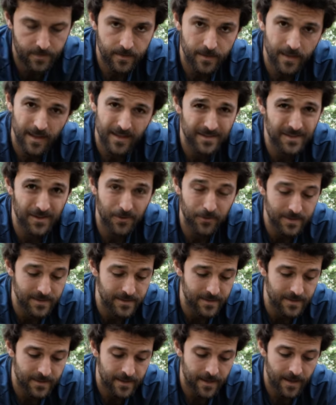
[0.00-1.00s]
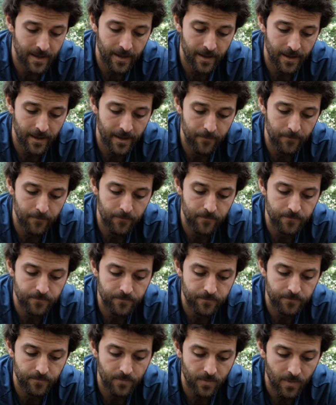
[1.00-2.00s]
That's so easy. Um,
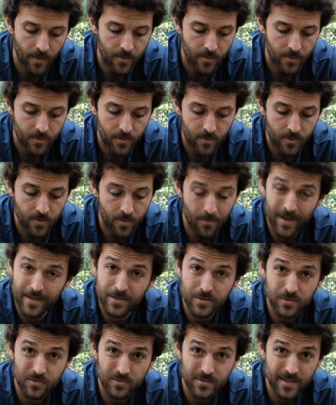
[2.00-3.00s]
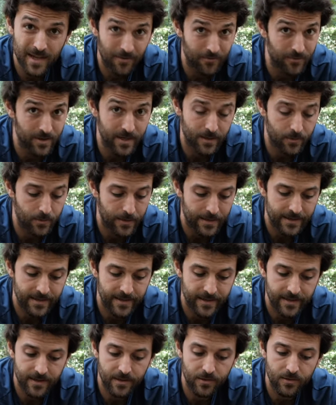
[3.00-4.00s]
the metal cools down really quickly,
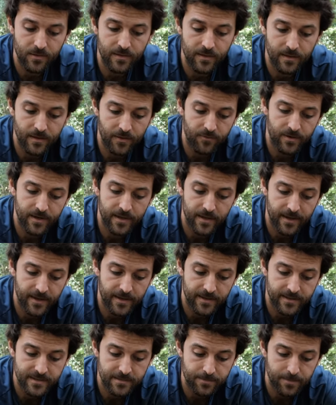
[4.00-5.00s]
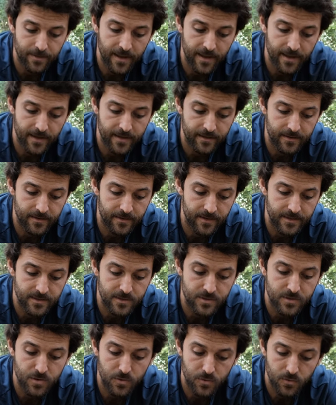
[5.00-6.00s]
and I don't think I really explained these
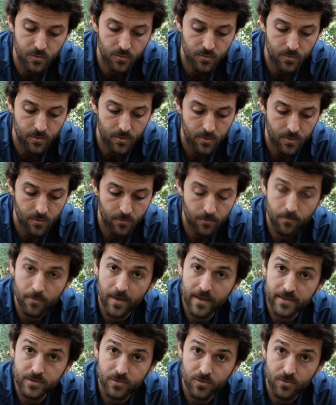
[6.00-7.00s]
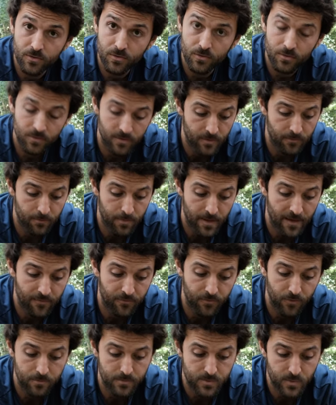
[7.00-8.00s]
two metal
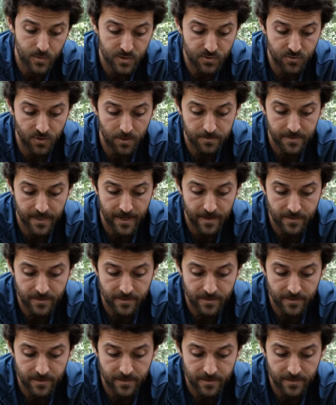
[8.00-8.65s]
platforms which drop down.